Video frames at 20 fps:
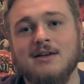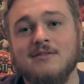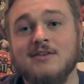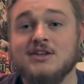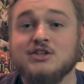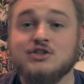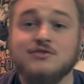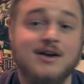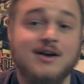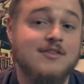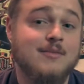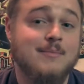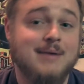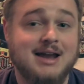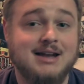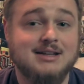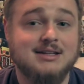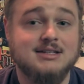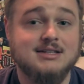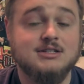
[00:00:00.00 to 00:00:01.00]
they survived the
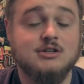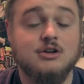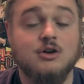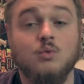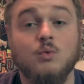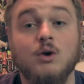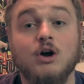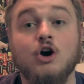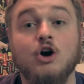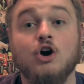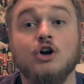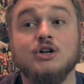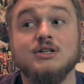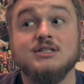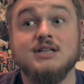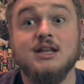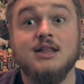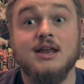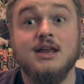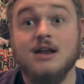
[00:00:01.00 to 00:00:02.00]
ban list. You know, what cards
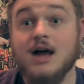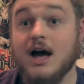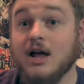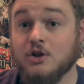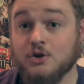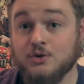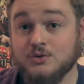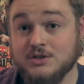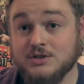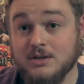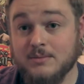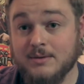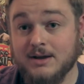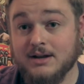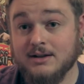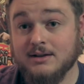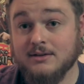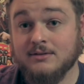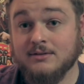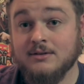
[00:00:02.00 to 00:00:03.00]
did they not lose to the
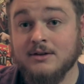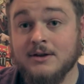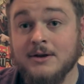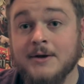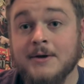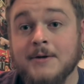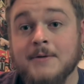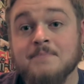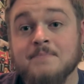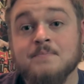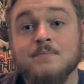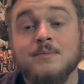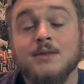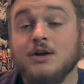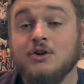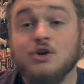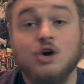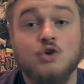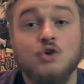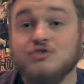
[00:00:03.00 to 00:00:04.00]
ban list?
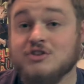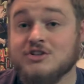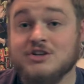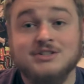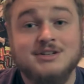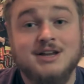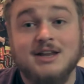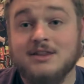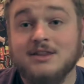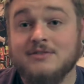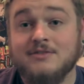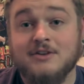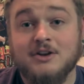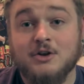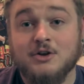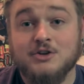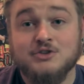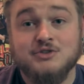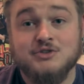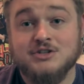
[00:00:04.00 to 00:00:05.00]
No, Trickstar's not in this video
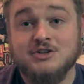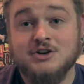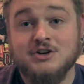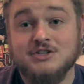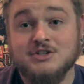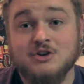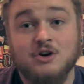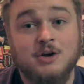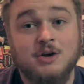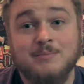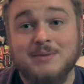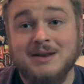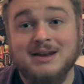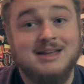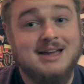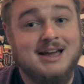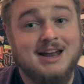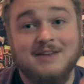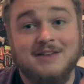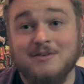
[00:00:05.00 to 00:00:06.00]
because Trickstar's has already been
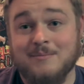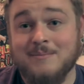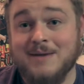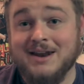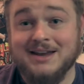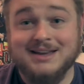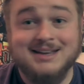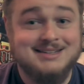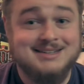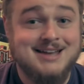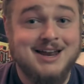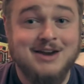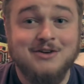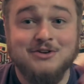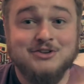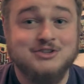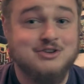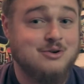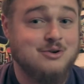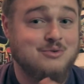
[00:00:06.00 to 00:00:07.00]
kind of a meta
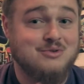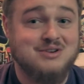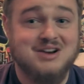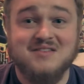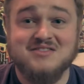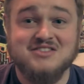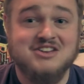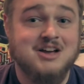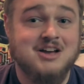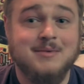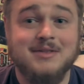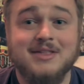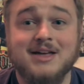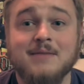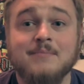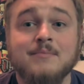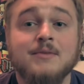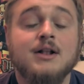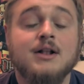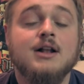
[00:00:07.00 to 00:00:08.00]
contender, so we're not even talking
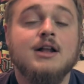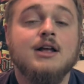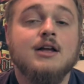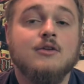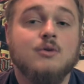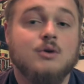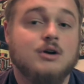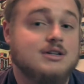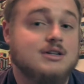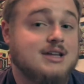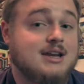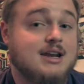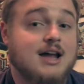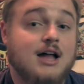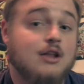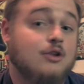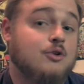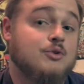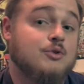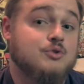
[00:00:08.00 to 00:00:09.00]
about that. What cards they
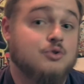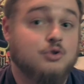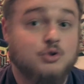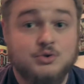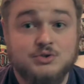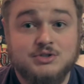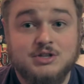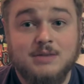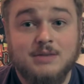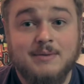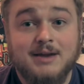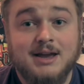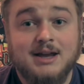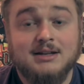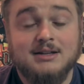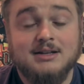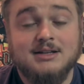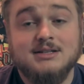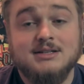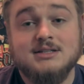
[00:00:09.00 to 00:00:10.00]
not lose or lose to the
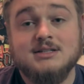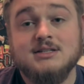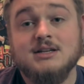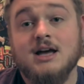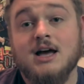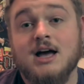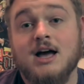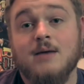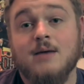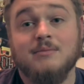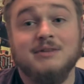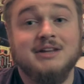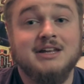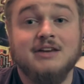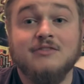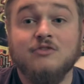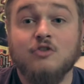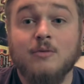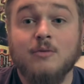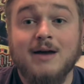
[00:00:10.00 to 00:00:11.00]
ban list?
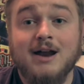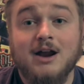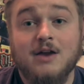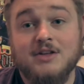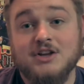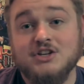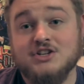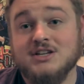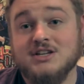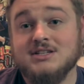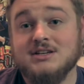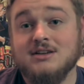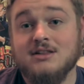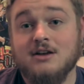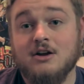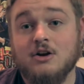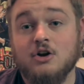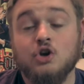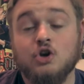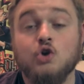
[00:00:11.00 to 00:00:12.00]
Link format, how they adjusting
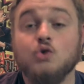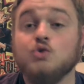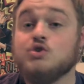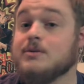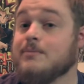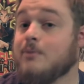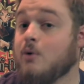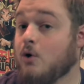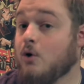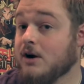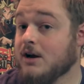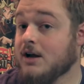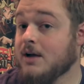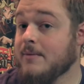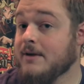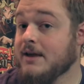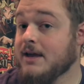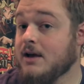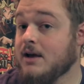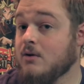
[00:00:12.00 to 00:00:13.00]
their new support
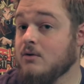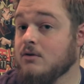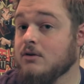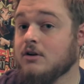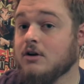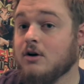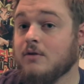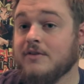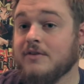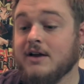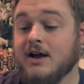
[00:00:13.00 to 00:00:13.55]
coming out. You know, if they